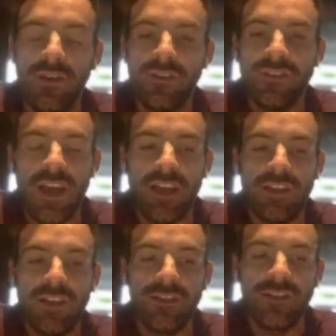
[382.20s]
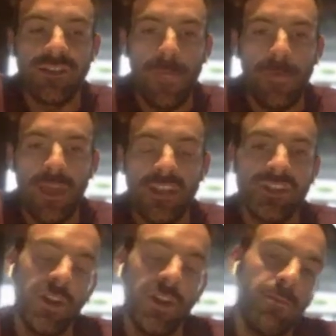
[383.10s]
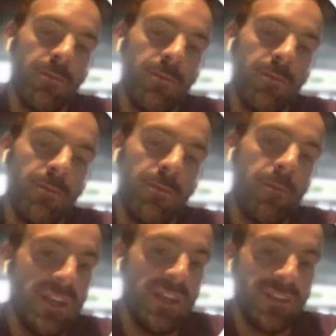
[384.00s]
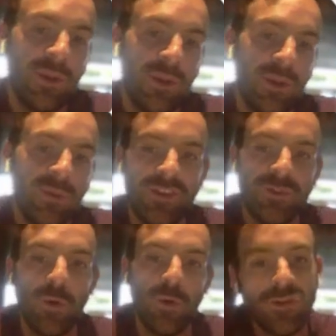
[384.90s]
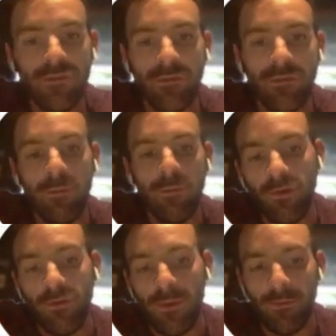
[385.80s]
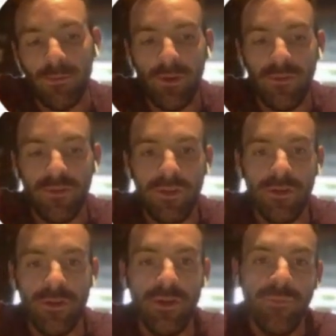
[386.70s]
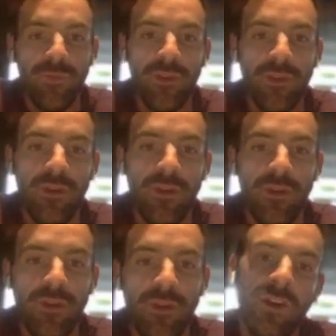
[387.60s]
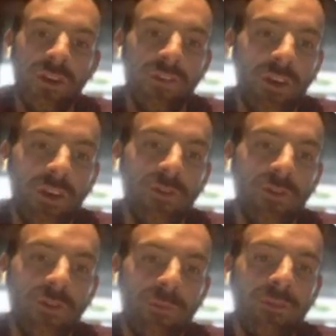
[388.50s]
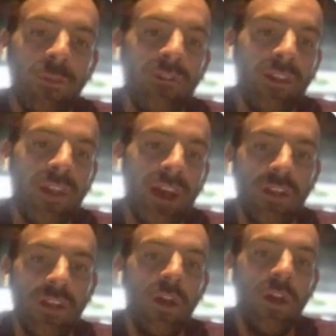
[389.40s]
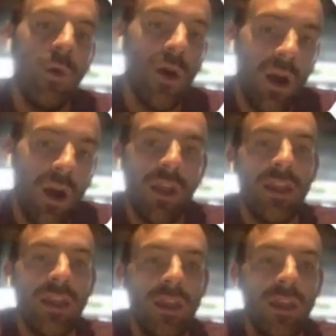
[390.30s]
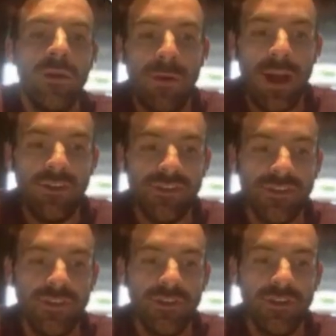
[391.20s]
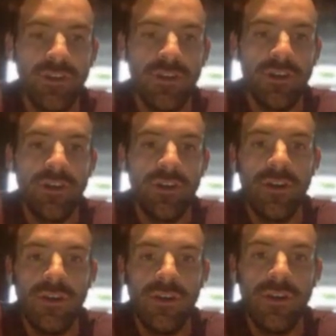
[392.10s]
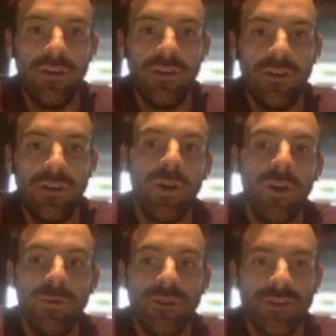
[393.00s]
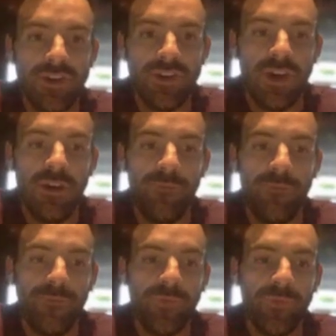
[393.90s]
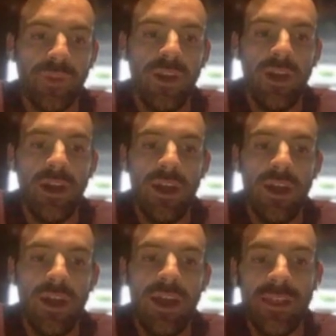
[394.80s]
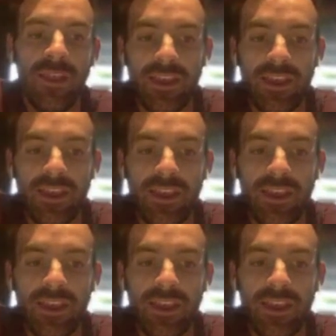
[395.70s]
and the sets, and it's going to pump out all the weights that they want to use. But also from a programming point of view, we can look at the total reps and whether that's low or high in comparison to Prilepin's chart. And then again,